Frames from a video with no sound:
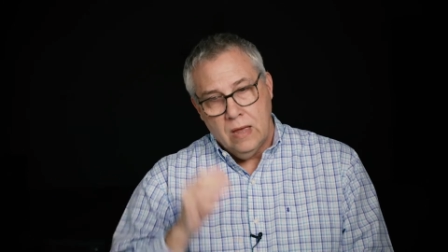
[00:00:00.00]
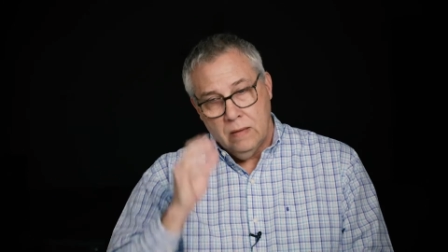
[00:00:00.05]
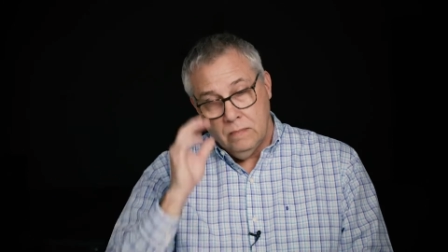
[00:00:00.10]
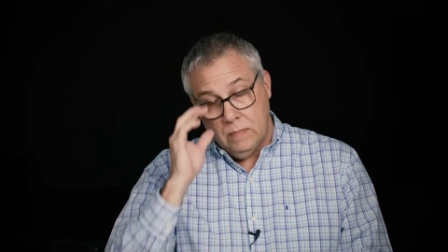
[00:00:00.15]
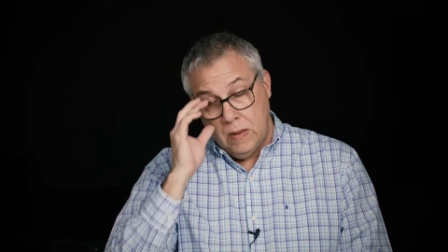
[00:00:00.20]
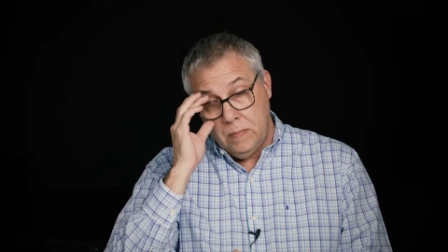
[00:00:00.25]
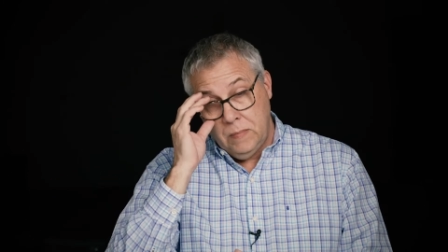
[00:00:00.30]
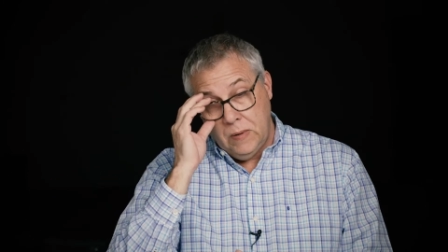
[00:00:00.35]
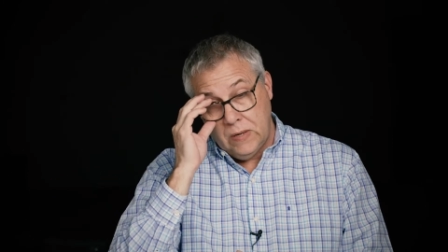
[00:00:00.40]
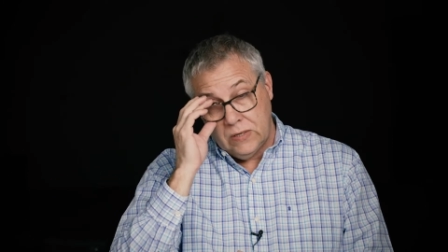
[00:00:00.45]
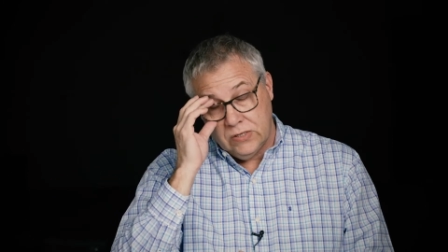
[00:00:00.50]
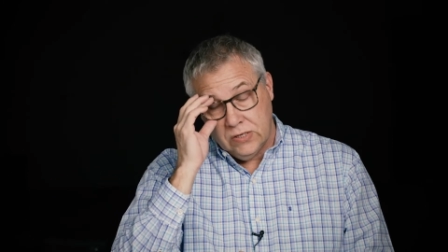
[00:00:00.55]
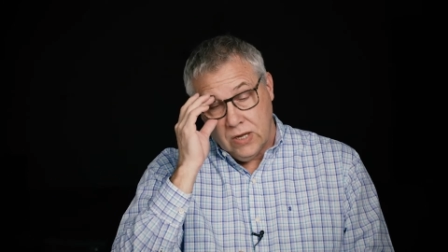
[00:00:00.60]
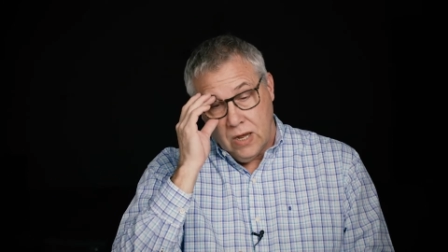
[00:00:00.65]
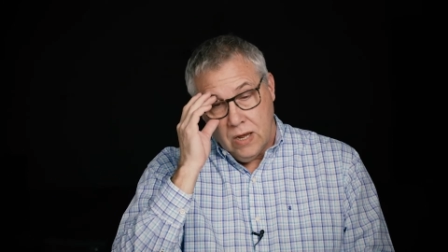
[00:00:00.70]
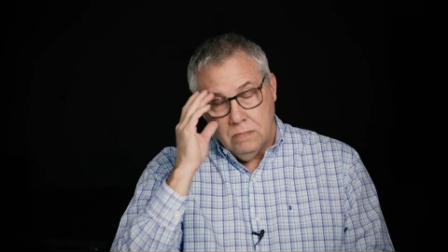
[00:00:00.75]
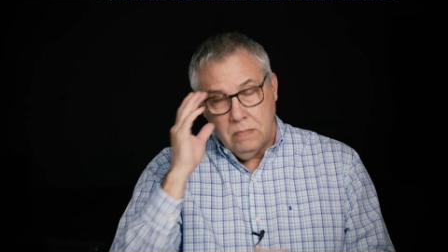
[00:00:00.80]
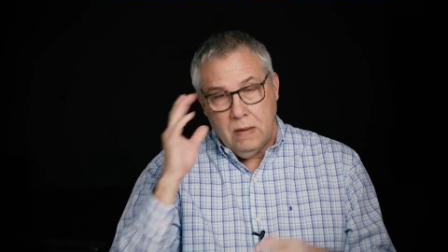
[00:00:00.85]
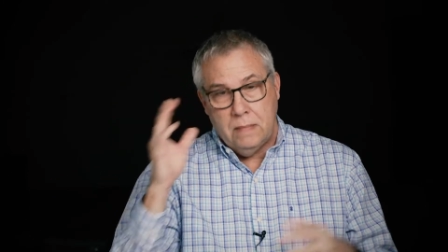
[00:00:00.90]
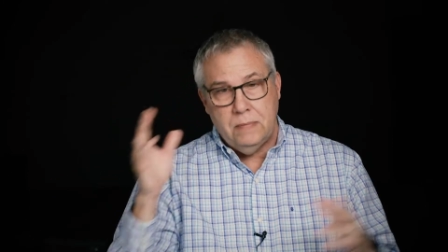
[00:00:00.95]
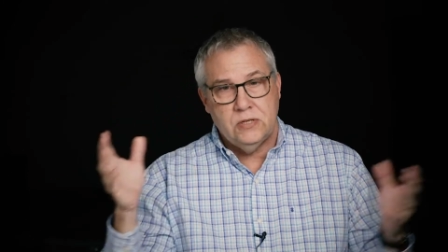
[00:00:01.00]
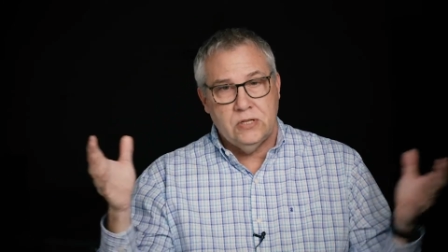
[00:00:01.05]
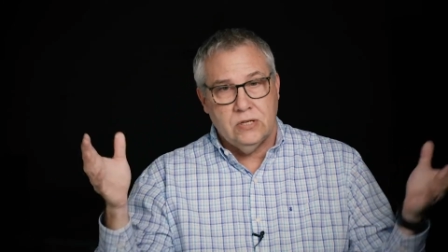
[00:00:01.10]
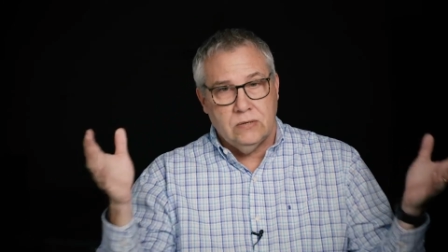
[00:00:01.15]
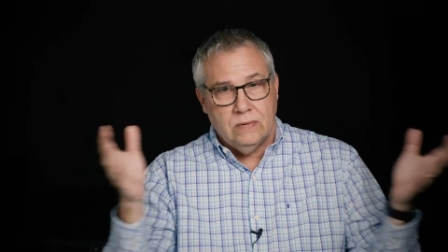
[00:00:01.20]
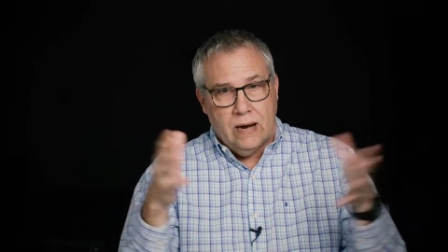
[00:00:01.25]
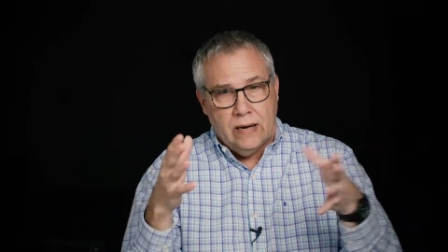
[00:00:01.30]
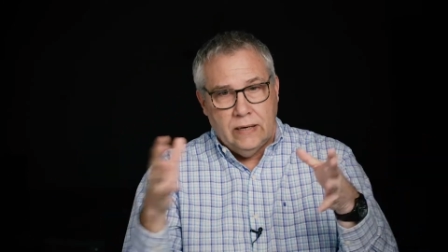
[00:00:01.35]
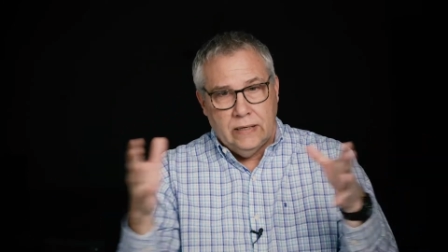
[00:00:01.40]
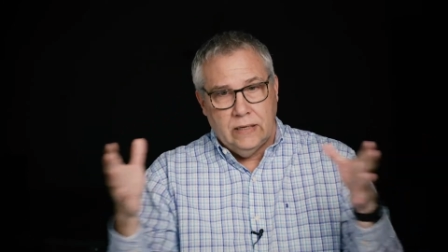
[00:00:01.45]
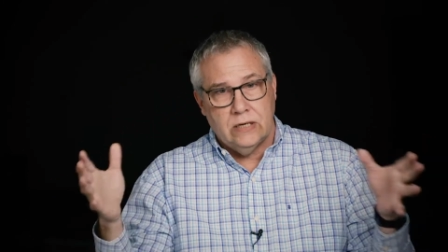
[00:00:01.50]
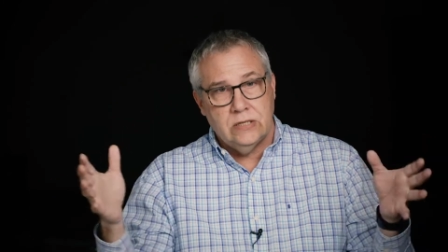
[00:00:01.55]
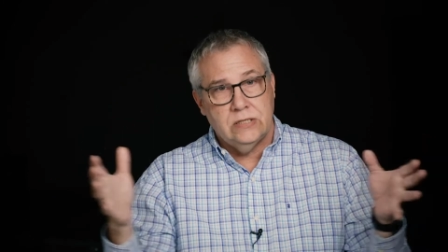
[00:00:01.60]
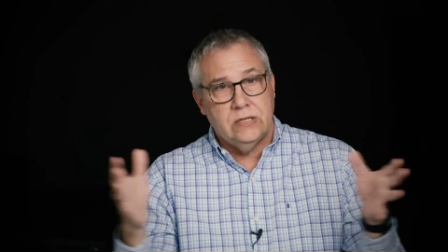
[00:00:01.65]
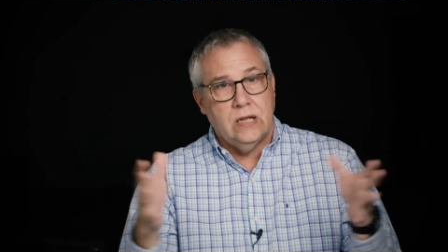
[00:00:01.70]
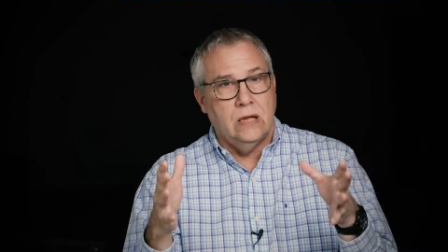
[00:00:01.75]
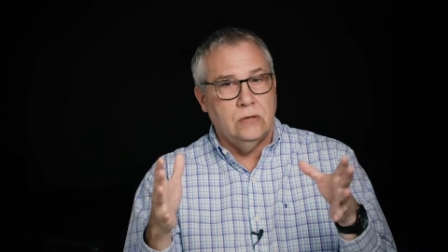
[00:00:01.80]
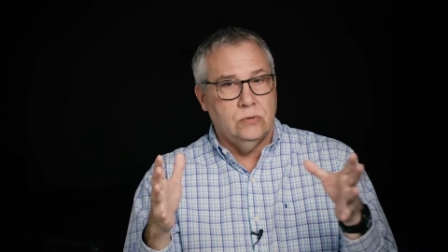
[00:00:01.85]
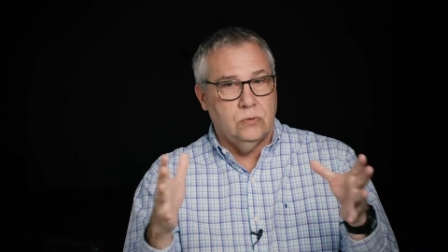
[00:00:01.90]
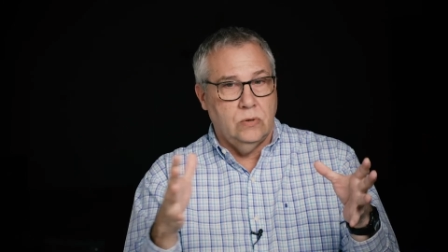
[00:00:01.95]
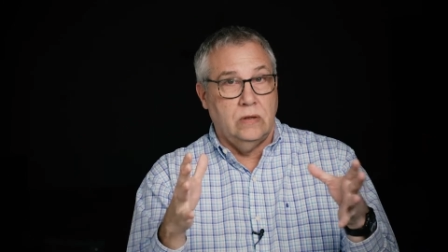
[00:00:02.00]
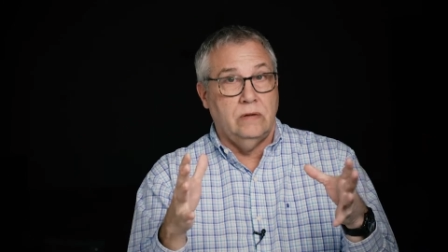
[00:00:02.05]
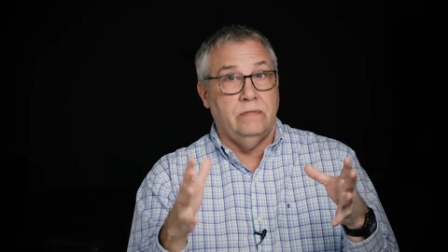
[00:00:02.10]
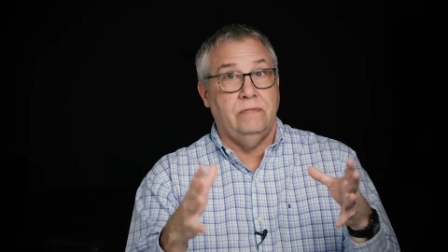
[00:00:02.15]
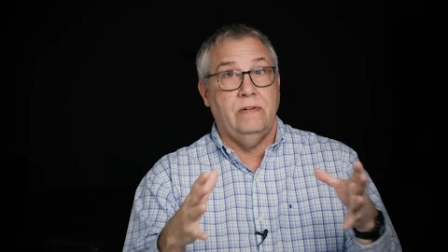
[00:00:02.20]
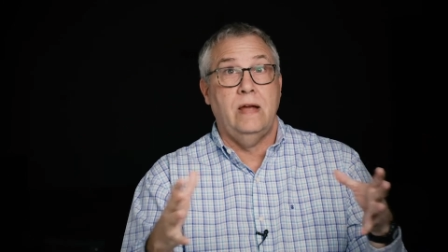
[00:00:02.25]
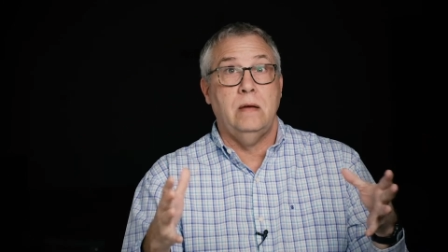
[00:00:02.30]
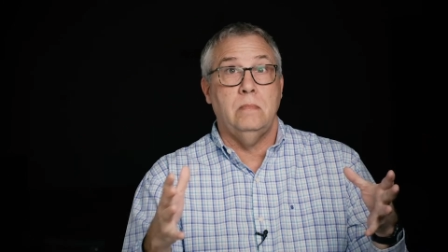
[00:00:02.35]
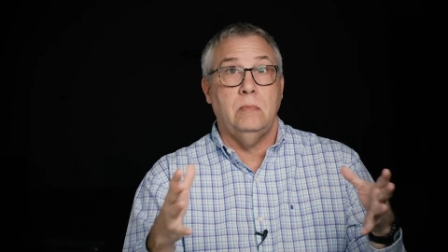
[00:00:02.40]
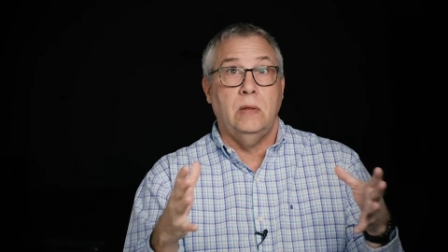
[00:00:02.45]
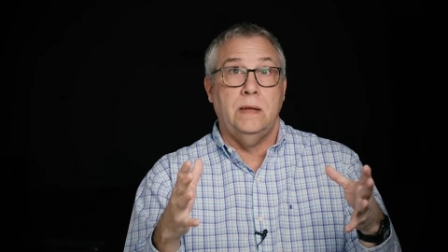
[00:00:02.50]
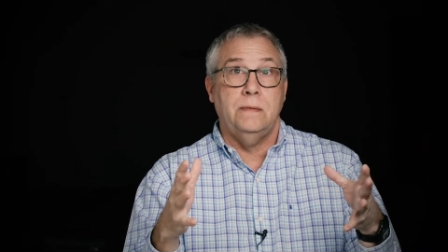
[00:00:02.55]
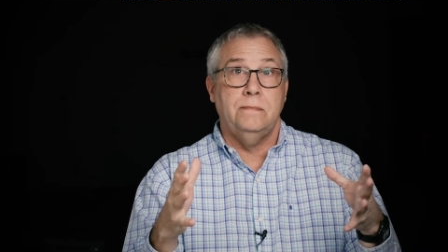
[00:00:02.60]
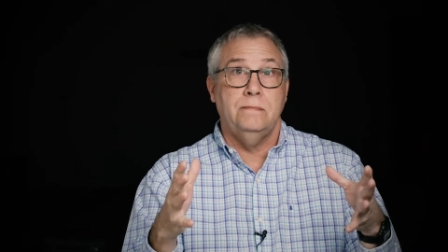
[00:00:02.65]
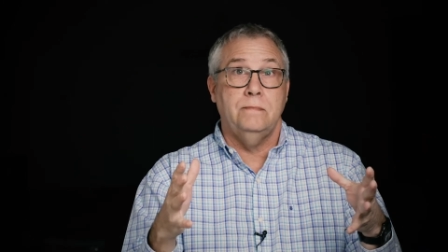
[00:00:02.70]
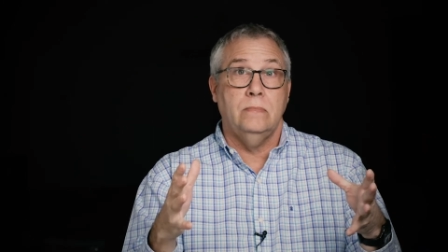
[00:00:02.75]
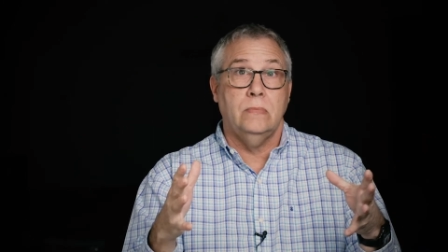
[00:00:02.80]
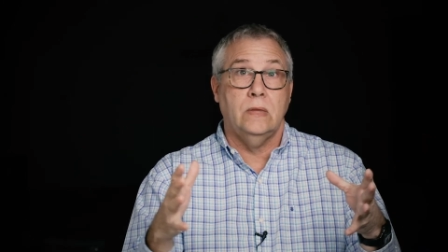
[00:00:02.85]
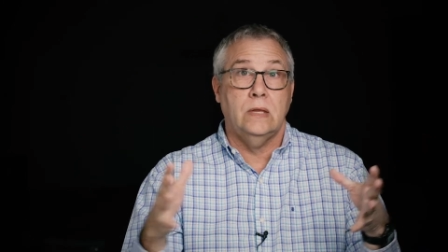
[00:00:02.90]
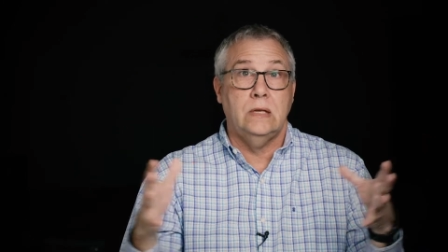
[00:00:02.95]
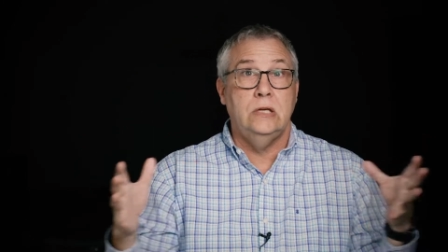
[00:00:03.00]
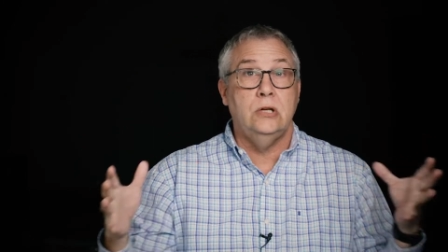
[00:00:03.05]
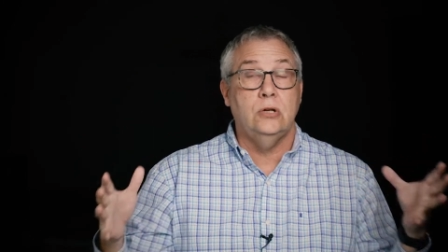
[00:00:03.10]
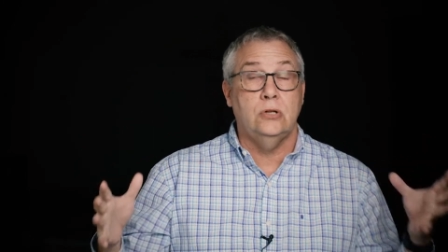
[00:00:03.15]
Maybe it's maybe it's surrounding ourselves with our family. You